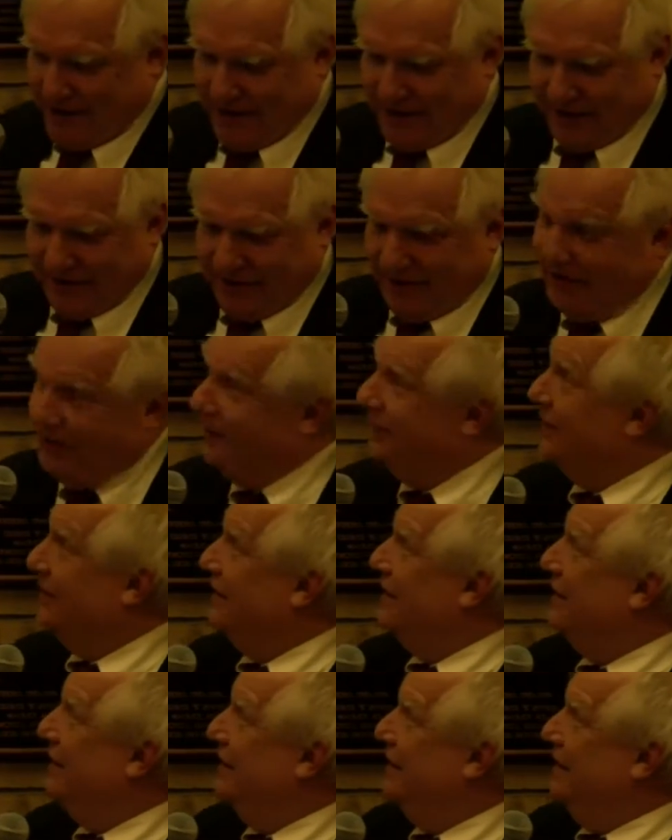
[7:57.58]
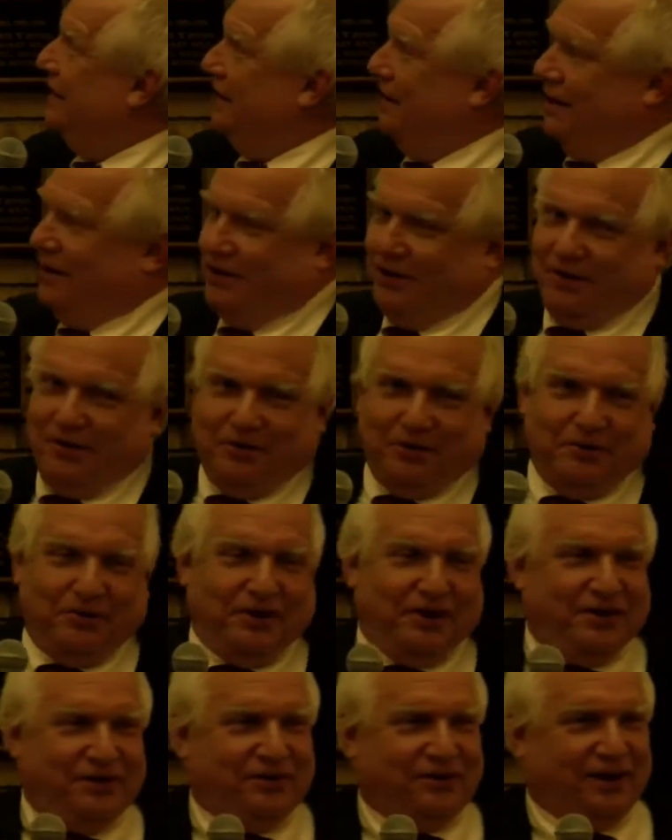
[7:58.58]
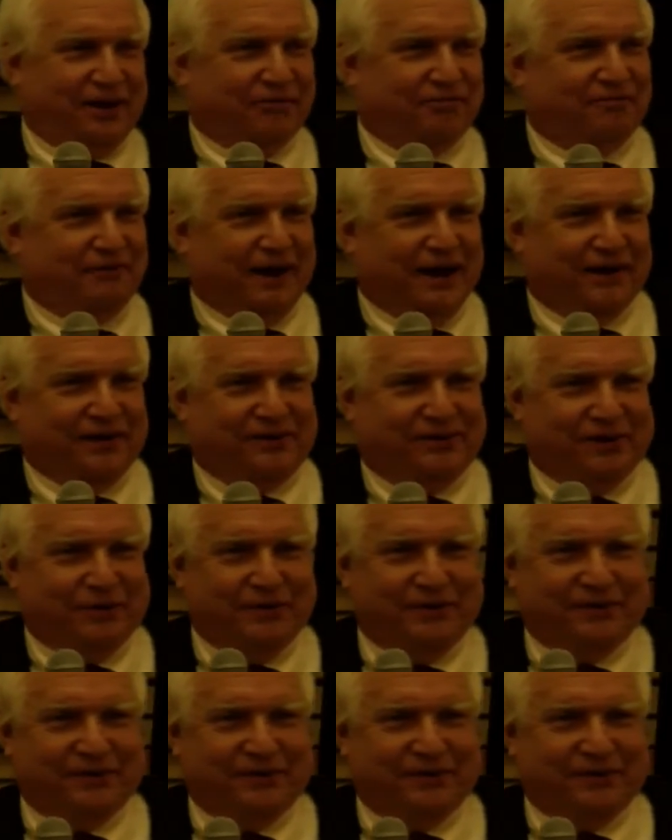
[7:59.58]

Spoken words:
And, oh, there's Alfonso.